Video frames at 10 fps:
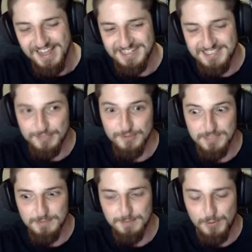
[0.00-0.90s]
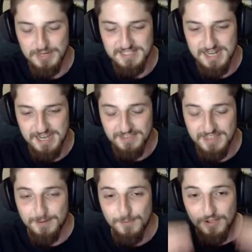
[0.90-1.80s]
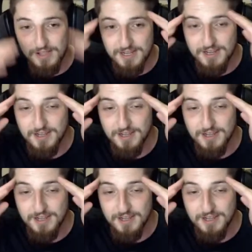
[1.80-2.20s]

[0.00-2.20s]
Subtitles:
until someone points it out, and then I'm all like,